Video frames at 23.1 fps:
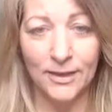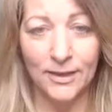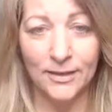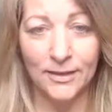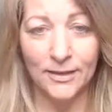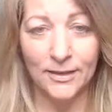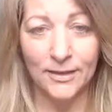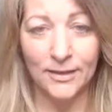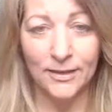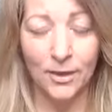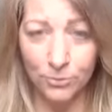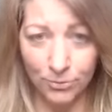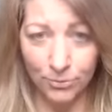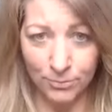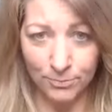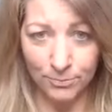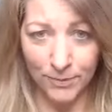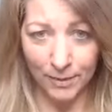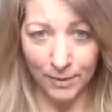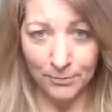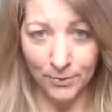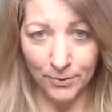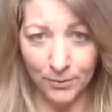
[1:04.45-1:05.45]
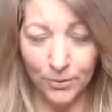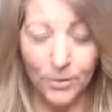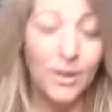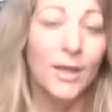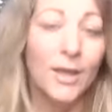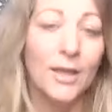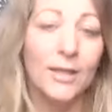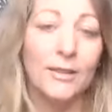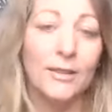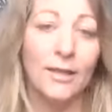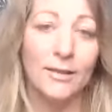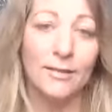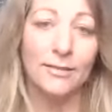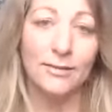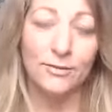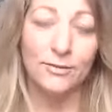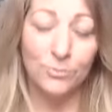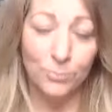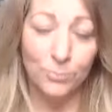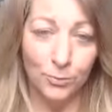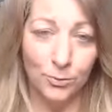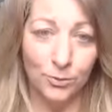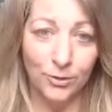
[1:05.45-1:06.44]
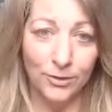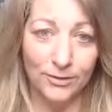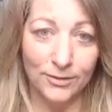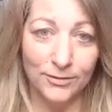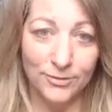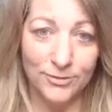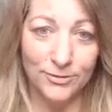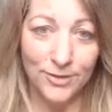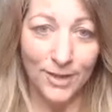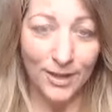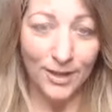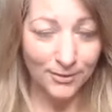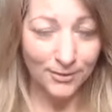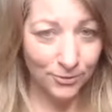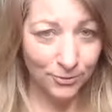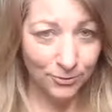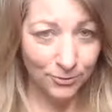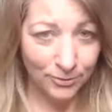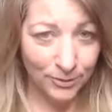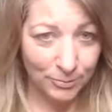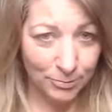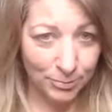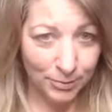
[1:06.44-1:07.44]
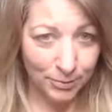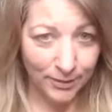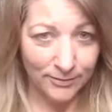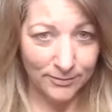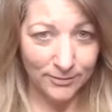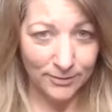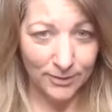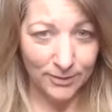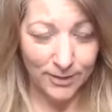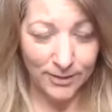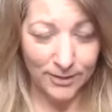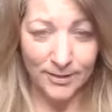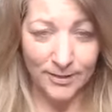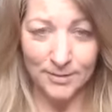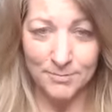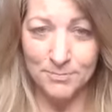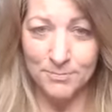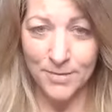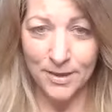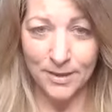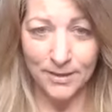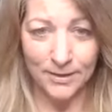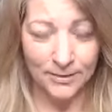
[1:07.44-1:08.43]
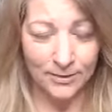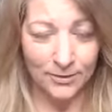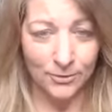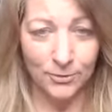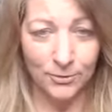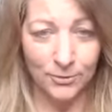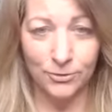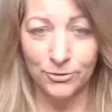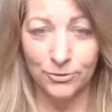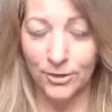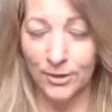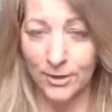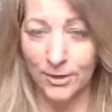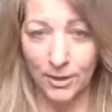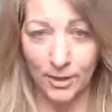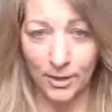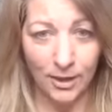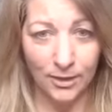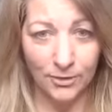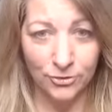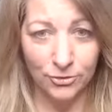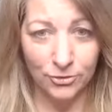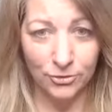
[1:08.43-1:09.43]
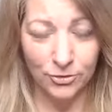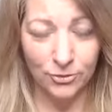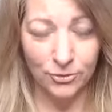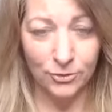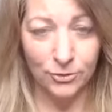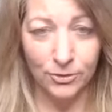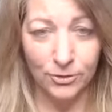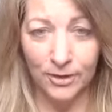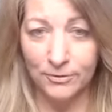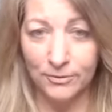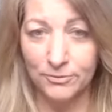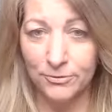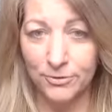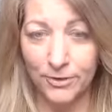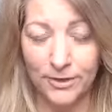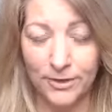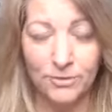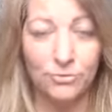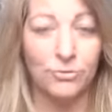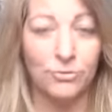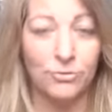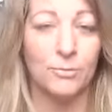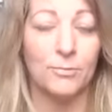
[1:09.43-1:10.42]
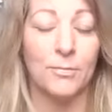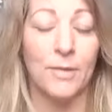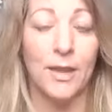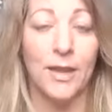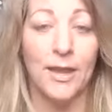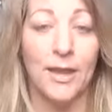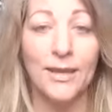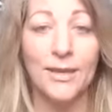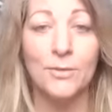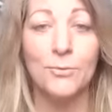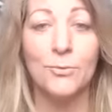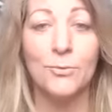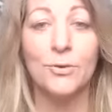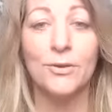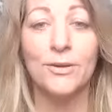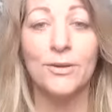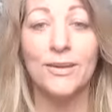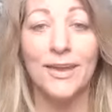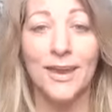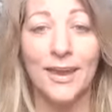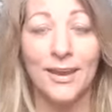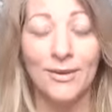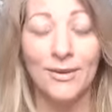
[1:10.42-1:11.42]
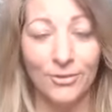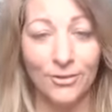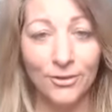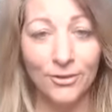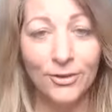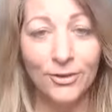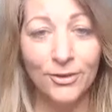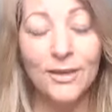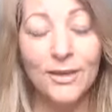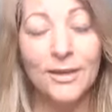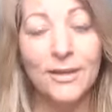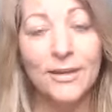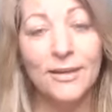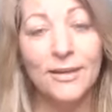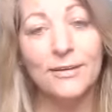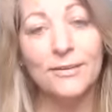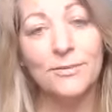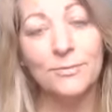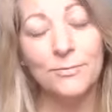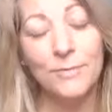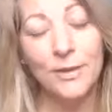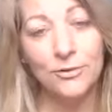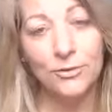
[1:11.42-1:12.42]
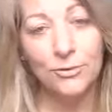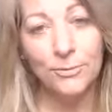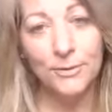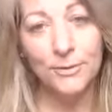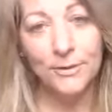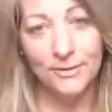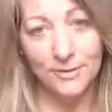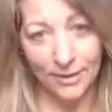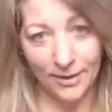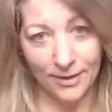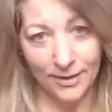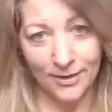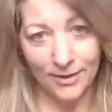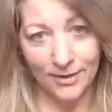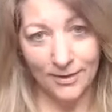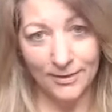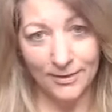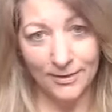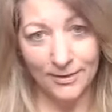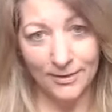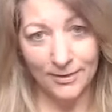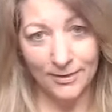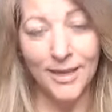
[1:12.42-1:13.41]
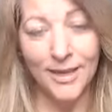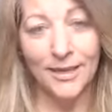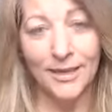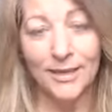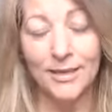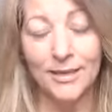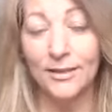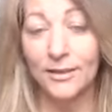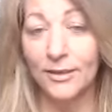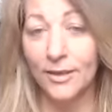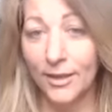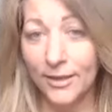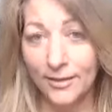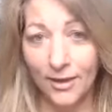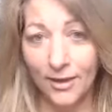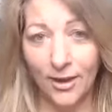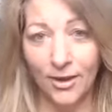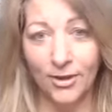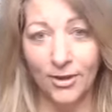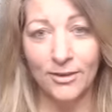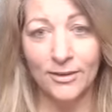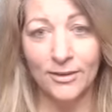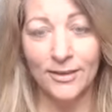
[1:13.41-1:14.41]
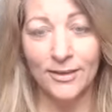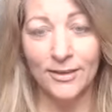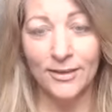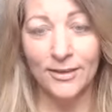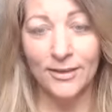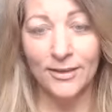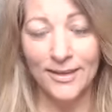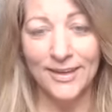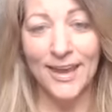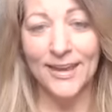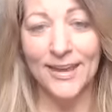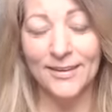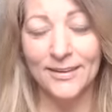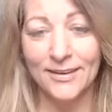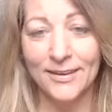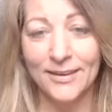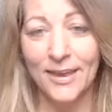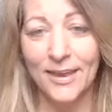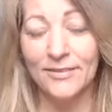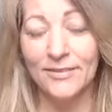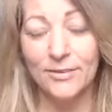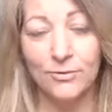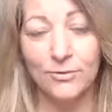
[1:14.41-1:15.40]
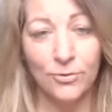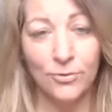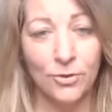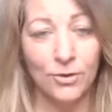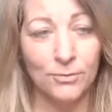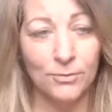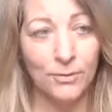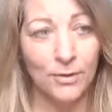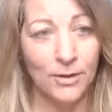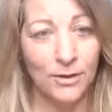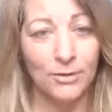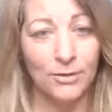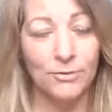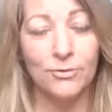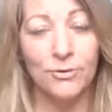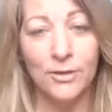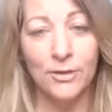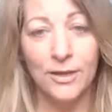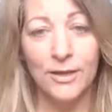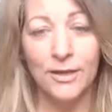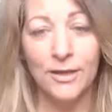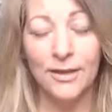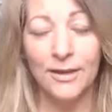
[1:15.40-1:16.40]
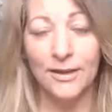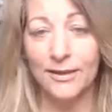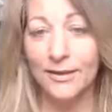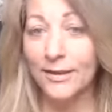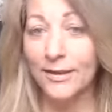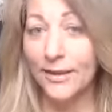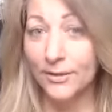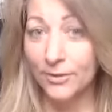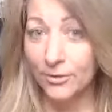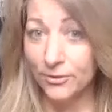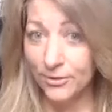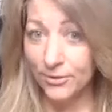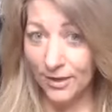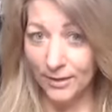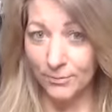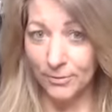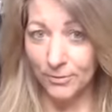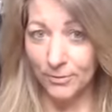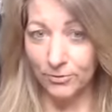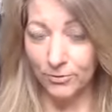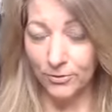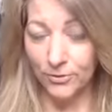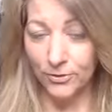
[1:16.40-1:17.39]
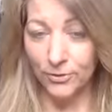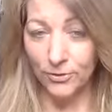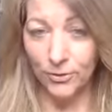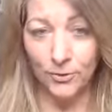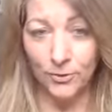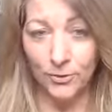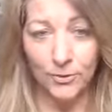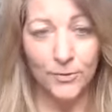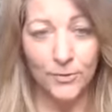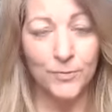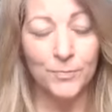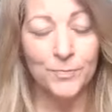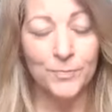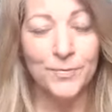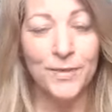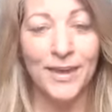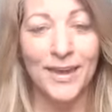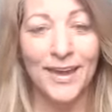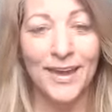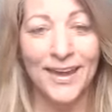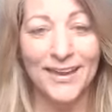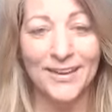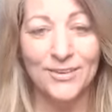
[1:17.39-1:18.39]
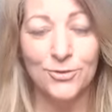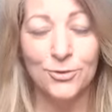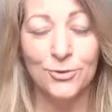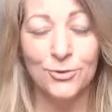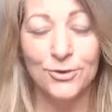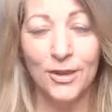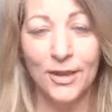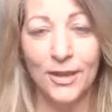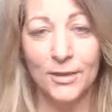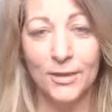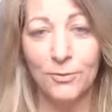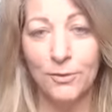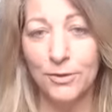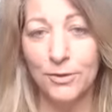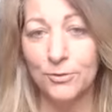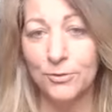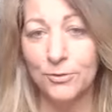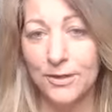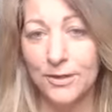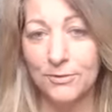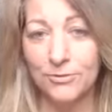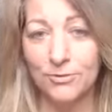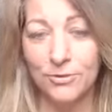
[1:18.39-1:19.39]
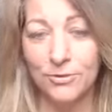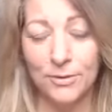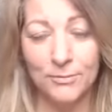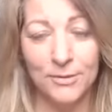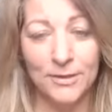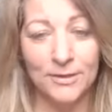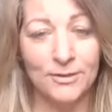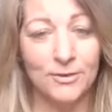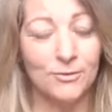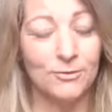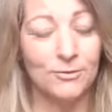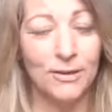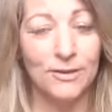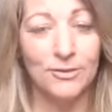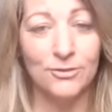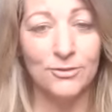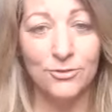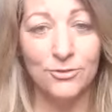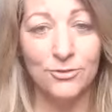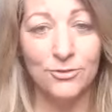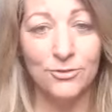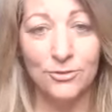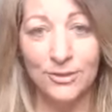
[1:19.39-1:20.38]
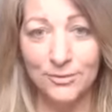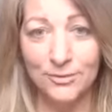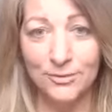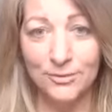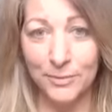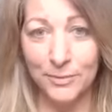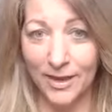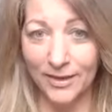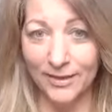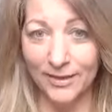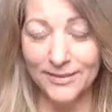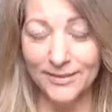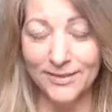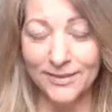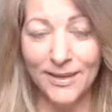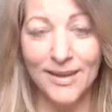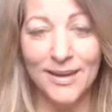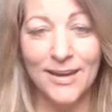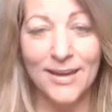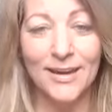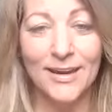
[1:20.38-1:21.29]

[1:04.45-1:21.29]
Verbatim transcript: And always remember that this work is not to replace any medical, psychological advice from anyone ever. It is meant to be taken in lightheartedly and as a form of uh, entertainment for you. And you take what you need from it and the rest you leave behind.